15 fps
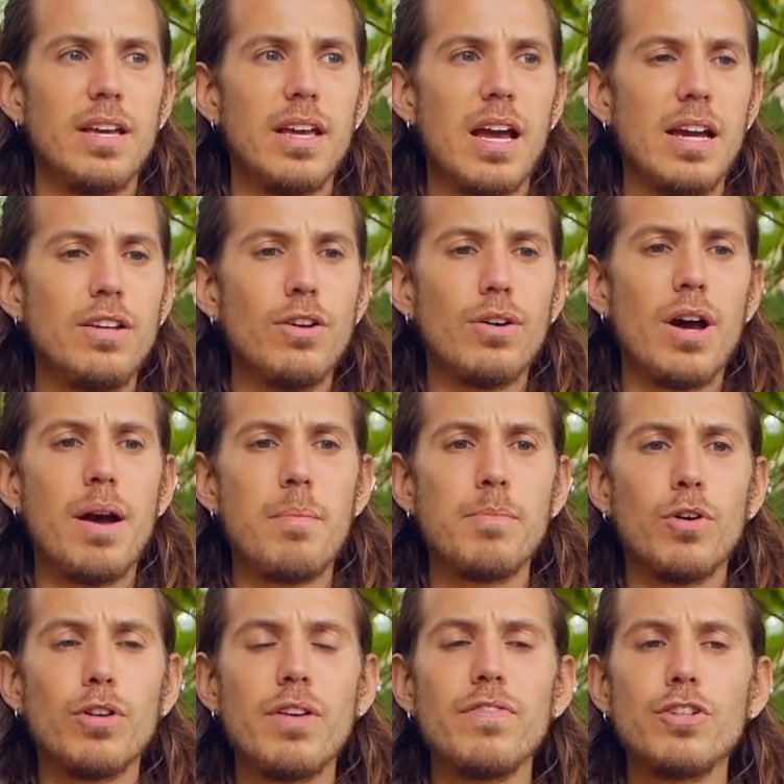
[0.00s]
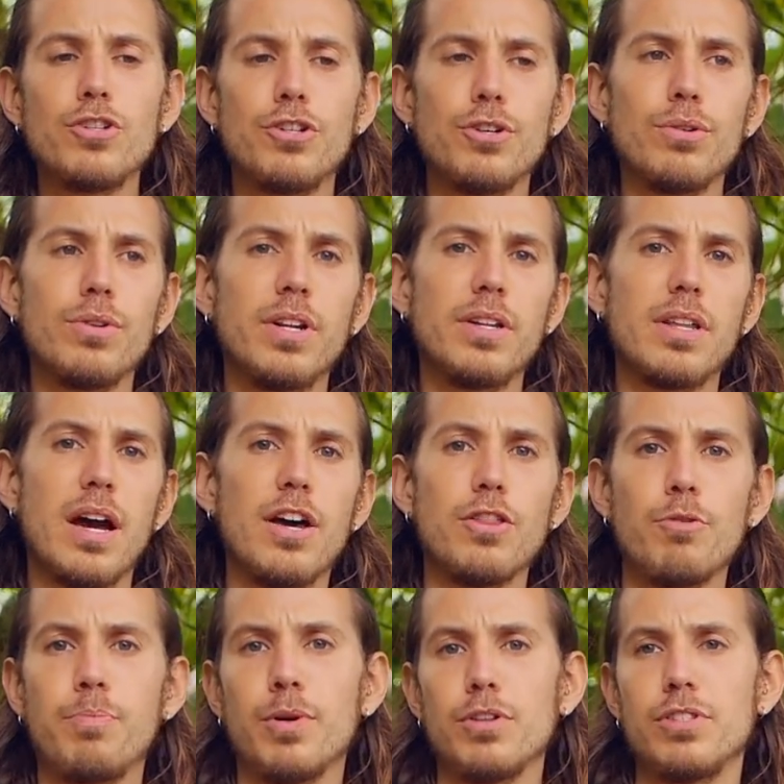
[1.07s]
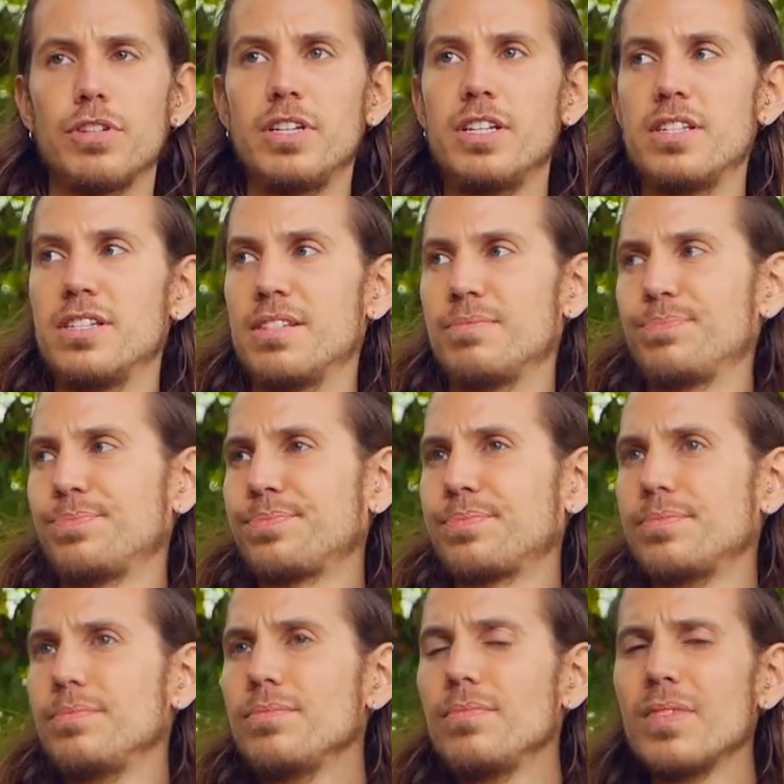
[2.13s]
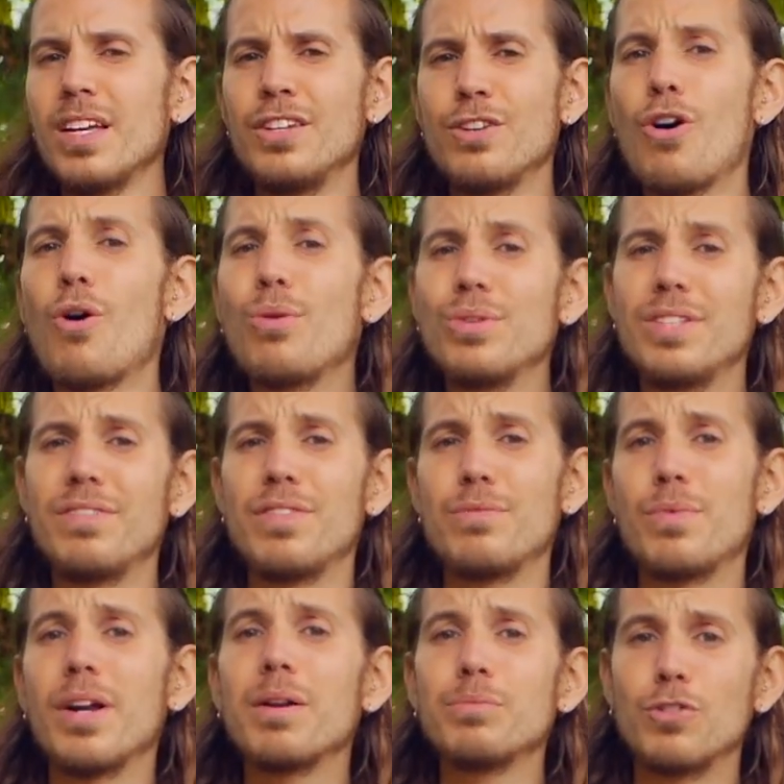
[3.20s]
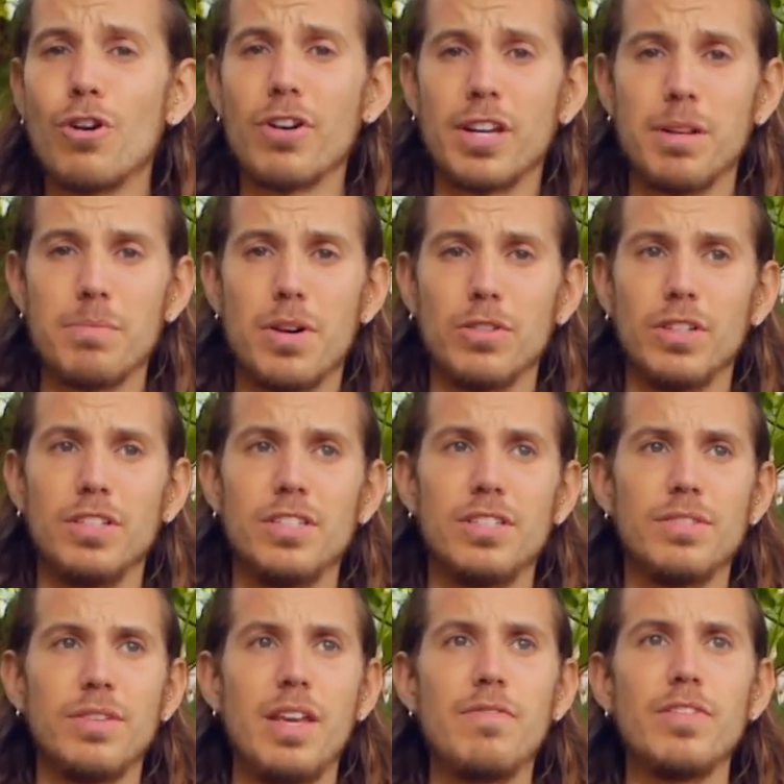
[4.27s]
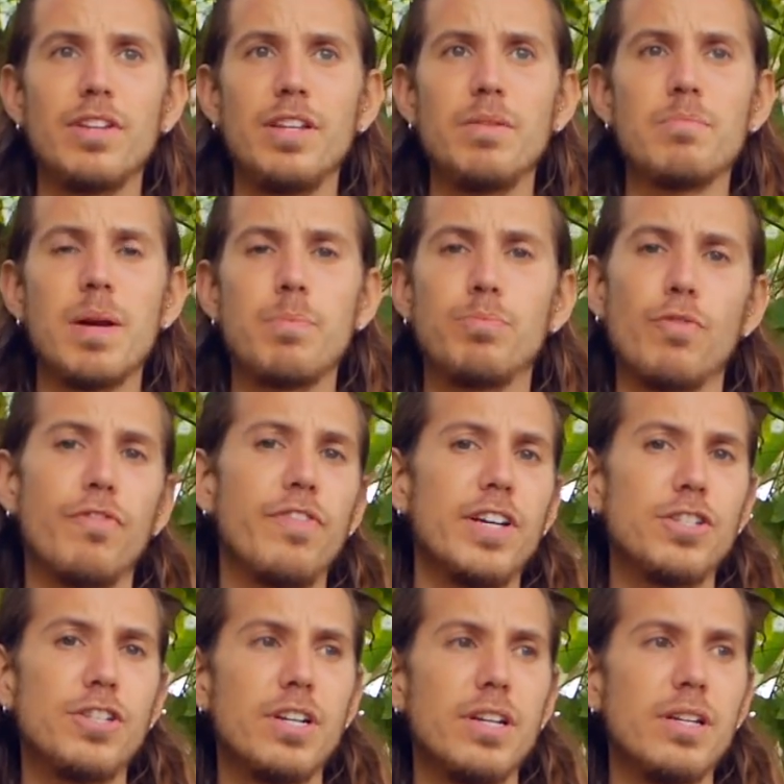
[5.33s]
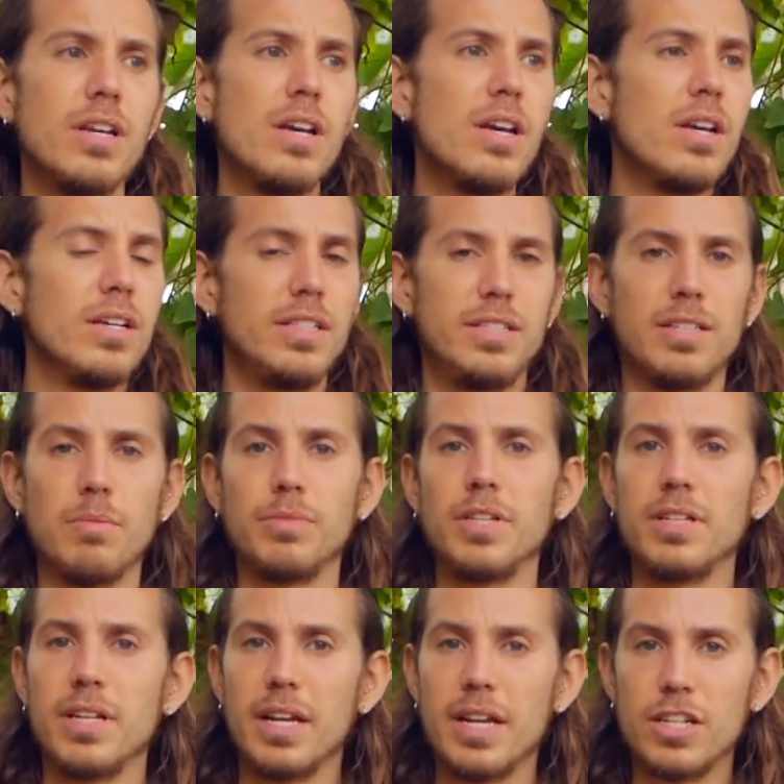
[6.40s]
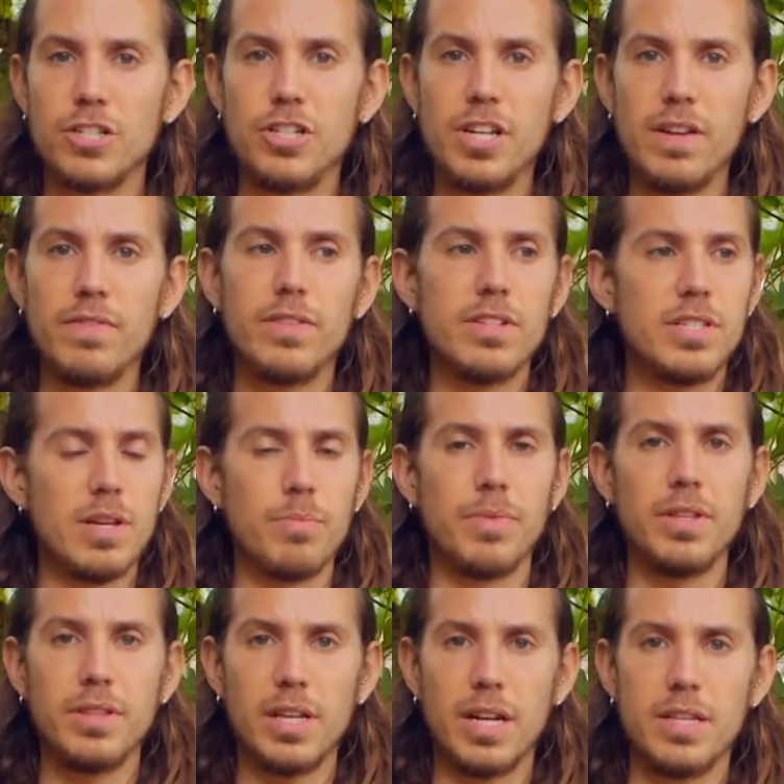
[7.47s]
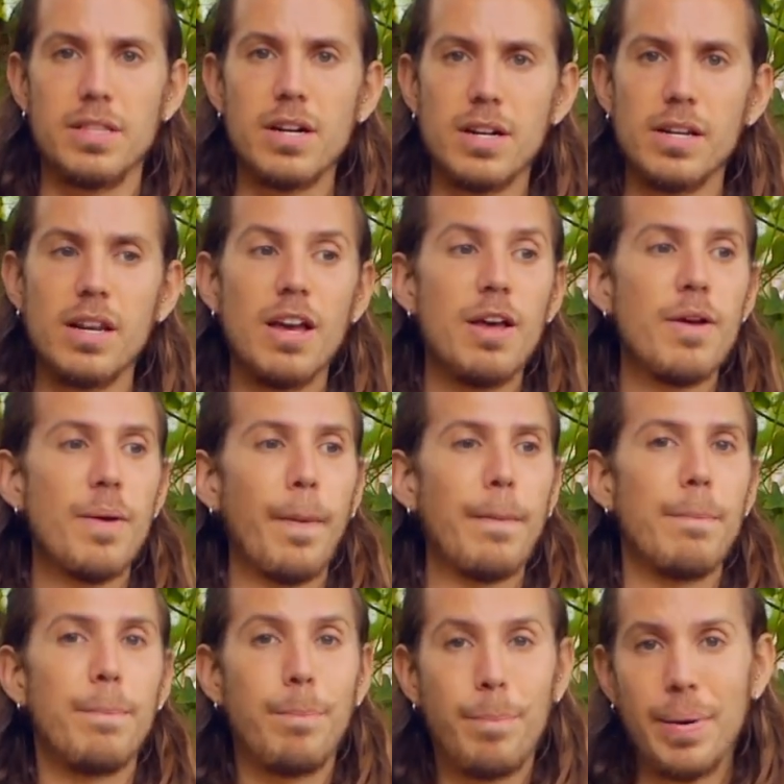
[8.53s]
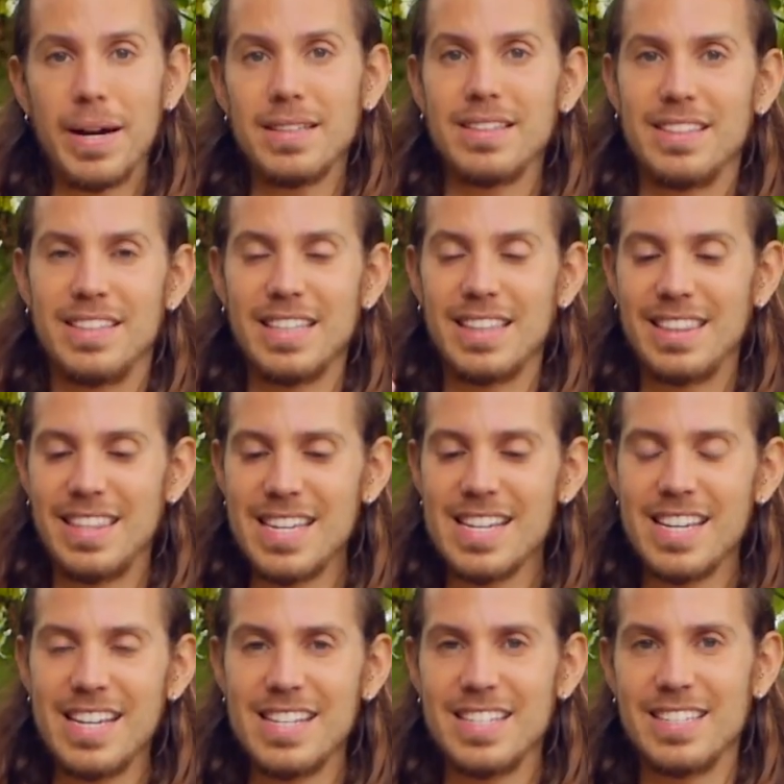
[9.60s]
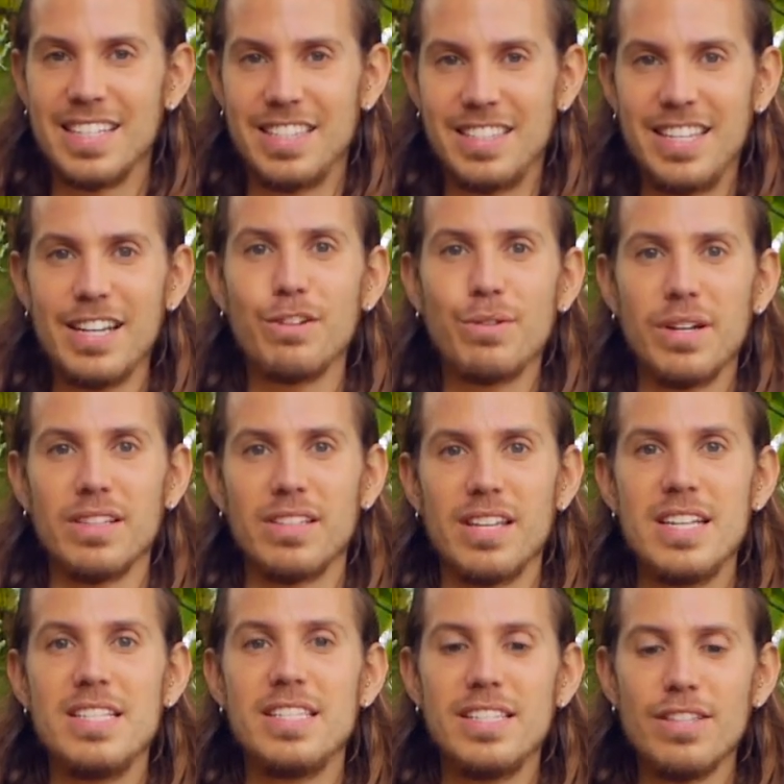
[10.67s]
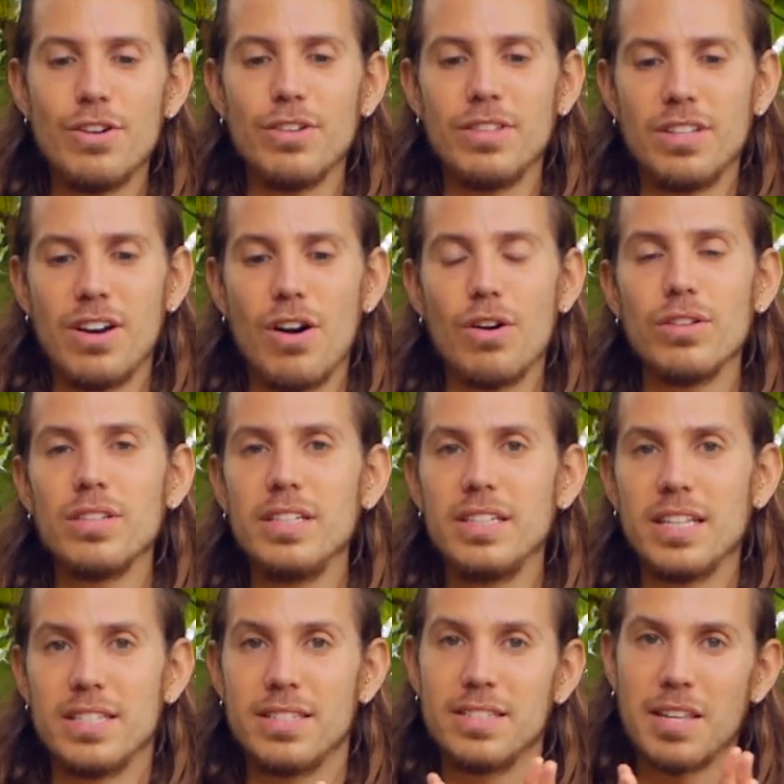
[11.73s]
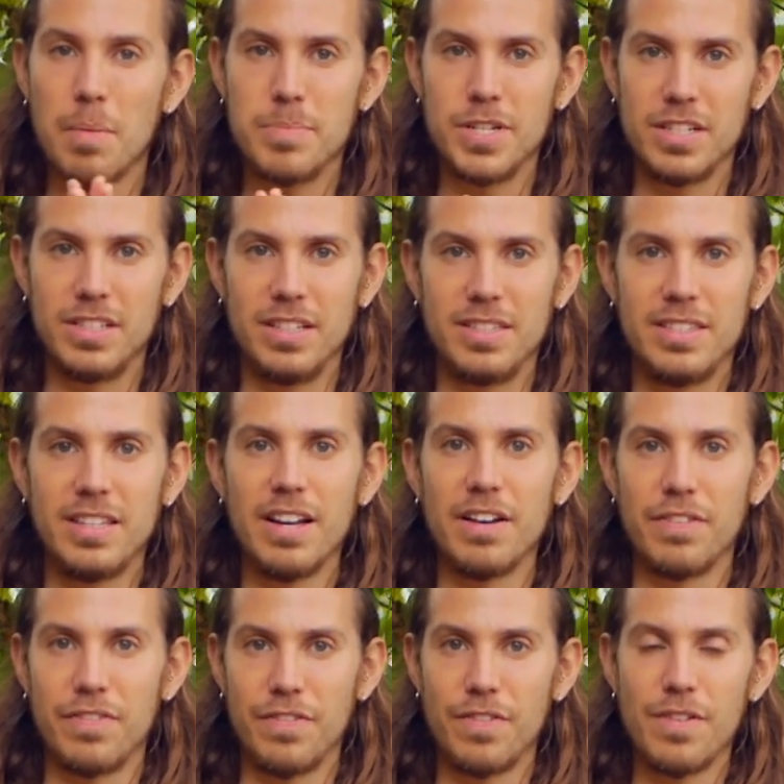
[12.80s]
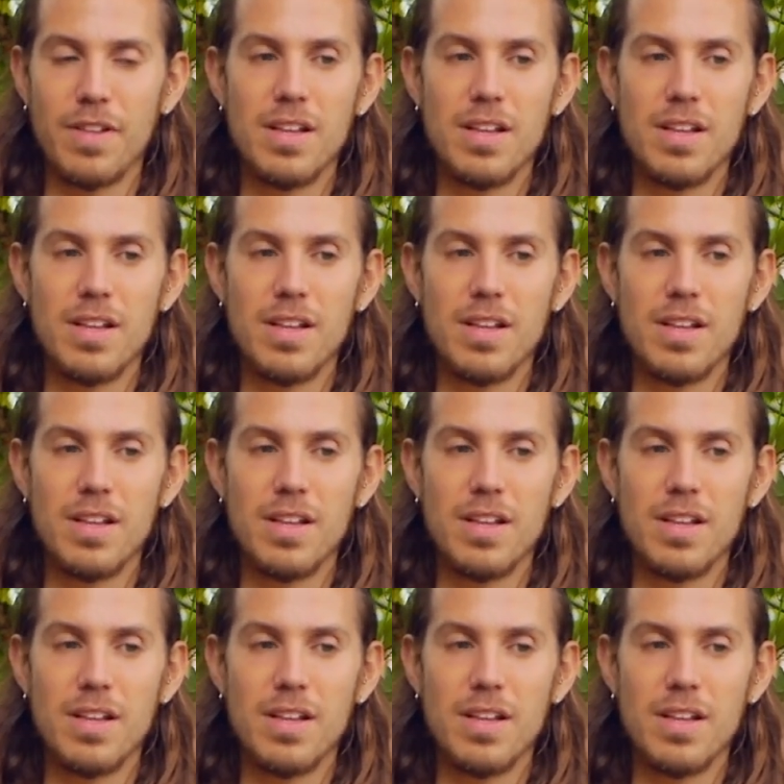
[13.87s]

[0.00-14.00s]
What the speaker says: I'm not even sure that the other person knows even what I'm talking about. It's even in my profession, it's something that I achieved, it's something that I done. But the thing is, the secret is not only the subject itself,